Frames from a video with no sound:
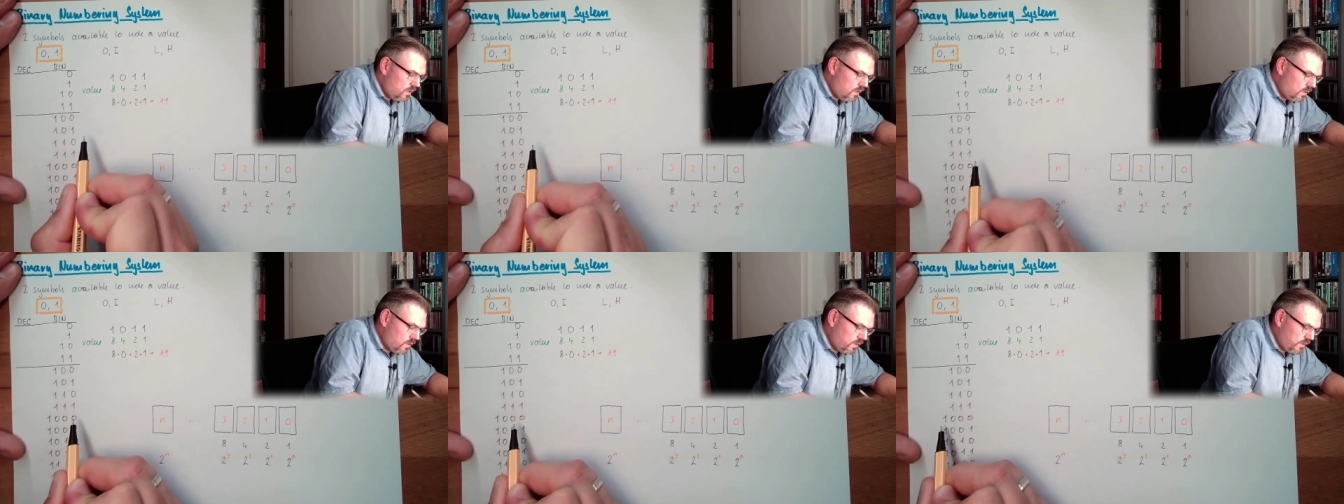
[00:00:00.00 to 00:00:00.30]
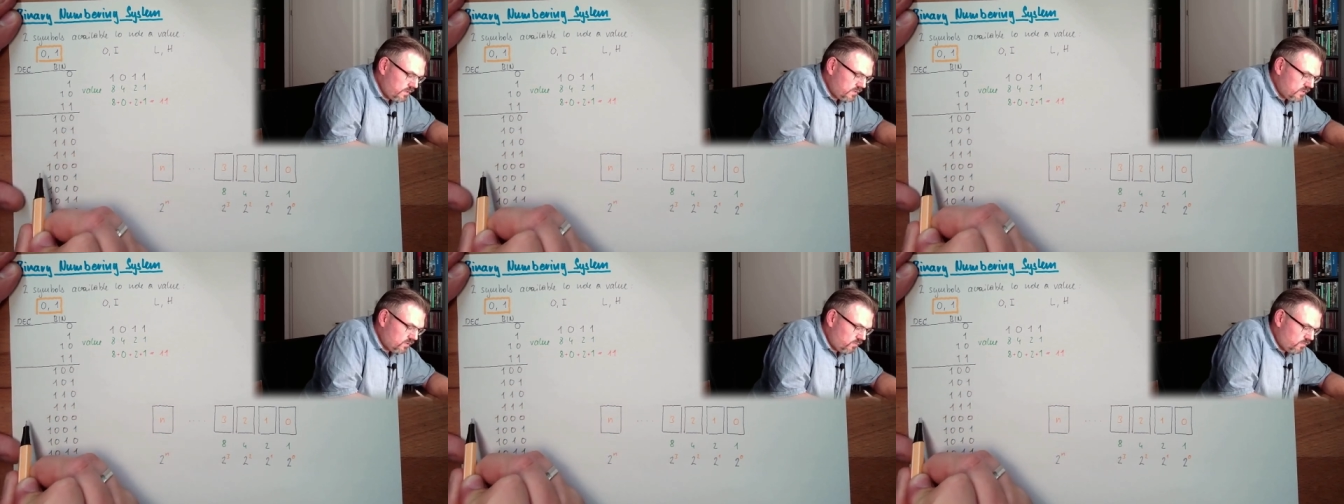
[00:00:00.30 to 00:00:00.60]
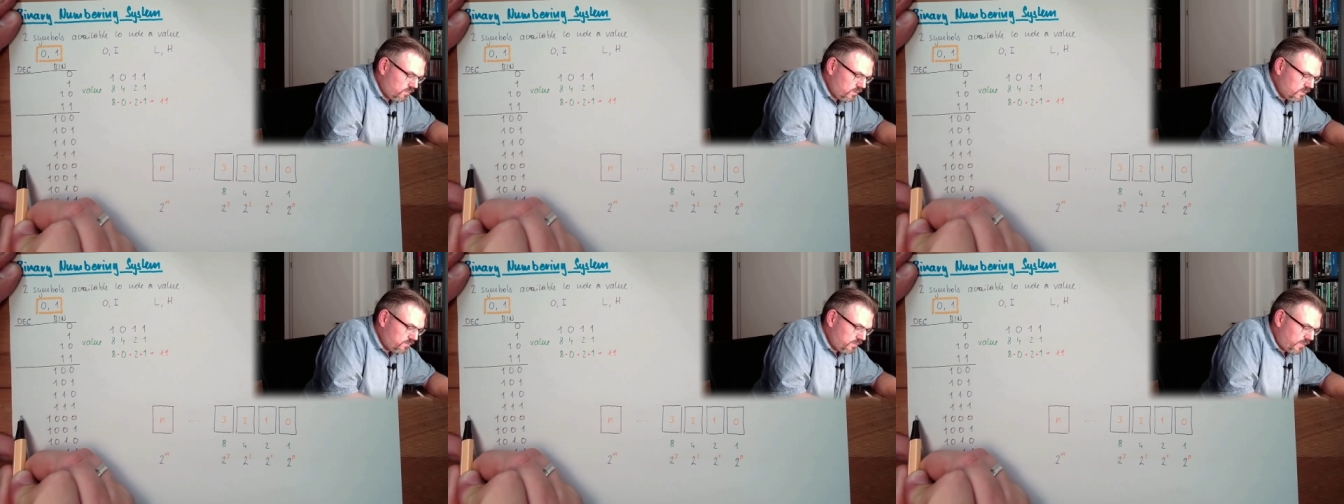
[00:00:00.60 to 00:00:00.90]
let's
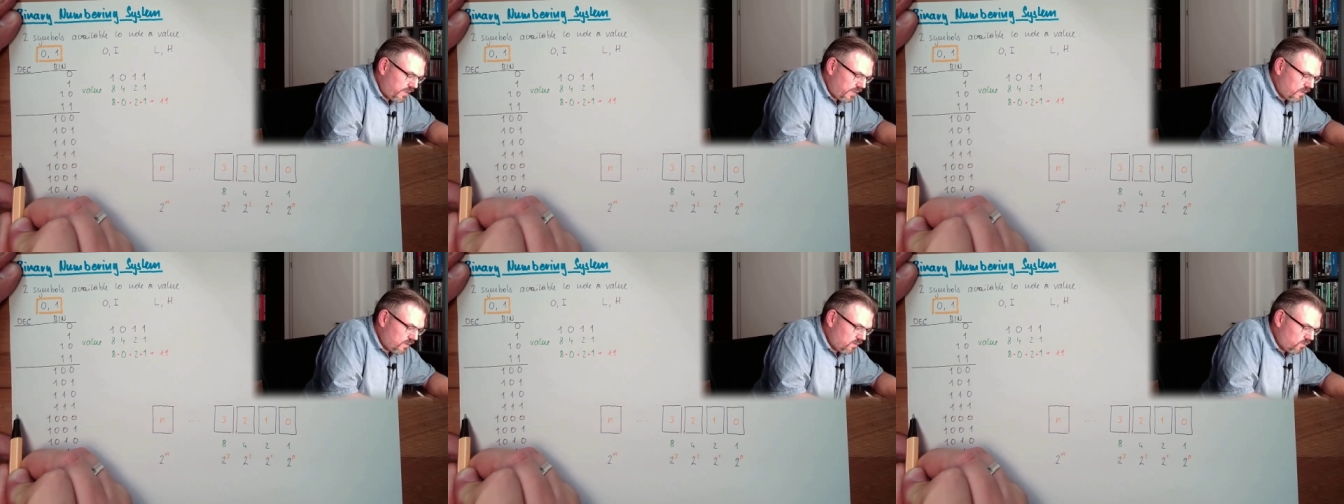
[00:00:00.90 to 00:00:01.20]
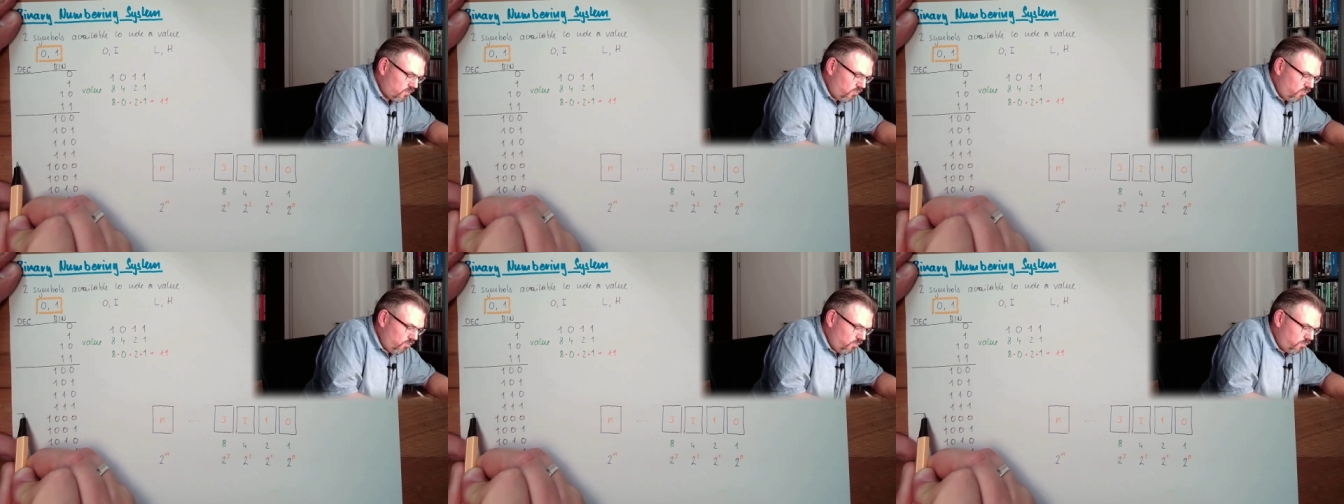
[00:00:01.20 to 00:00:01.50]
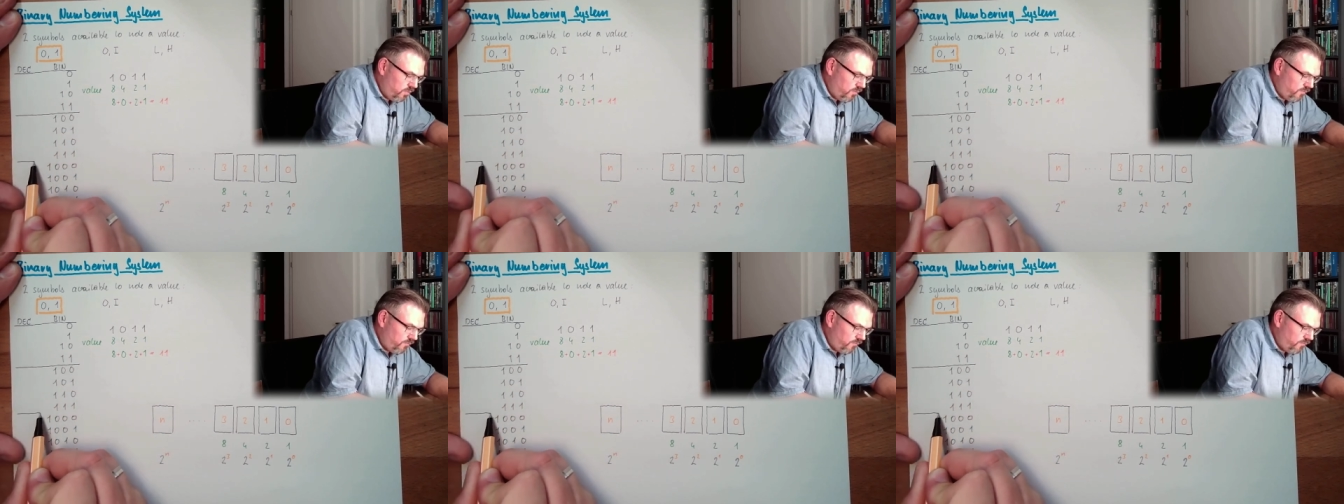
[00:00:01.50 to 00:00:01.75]
always make group of